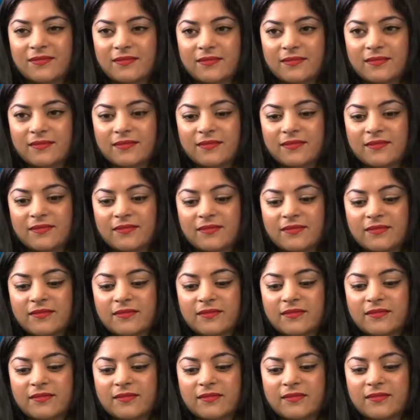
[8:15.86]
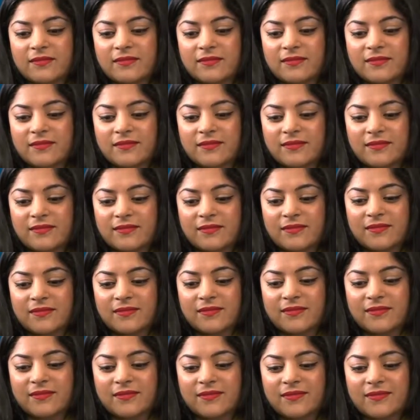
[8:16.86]

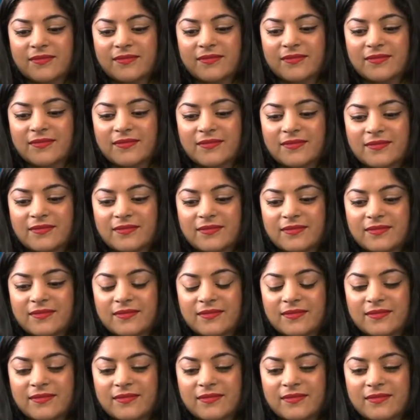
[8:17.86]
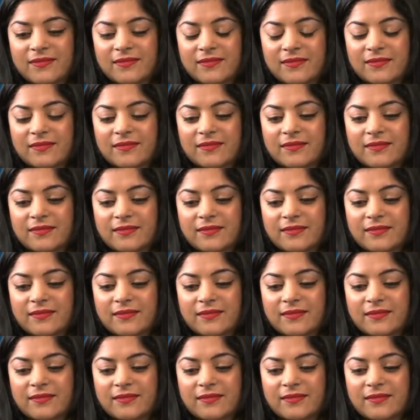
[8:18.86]
(silent)